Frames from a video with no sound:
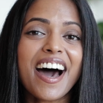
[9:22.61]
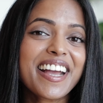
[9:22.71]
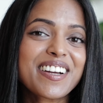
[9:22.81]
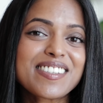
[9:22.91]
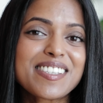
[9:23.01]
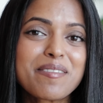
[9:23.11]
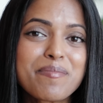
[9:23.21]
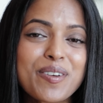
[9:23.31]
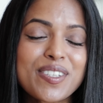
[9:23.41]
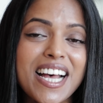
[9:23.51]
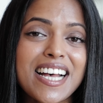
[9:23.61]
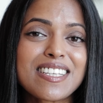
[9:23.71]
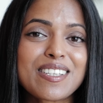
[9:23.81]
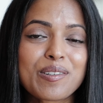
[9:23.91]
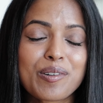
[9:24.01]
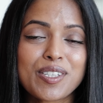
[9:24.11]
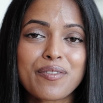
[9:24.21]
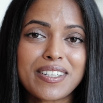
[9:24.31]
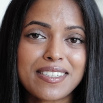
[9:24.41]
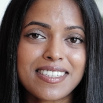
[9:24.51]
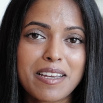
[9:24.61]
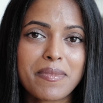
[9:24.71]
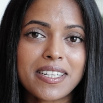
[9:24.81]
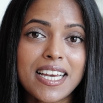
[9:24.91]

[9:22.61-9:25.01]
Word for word: I consider books as a source of entertainment,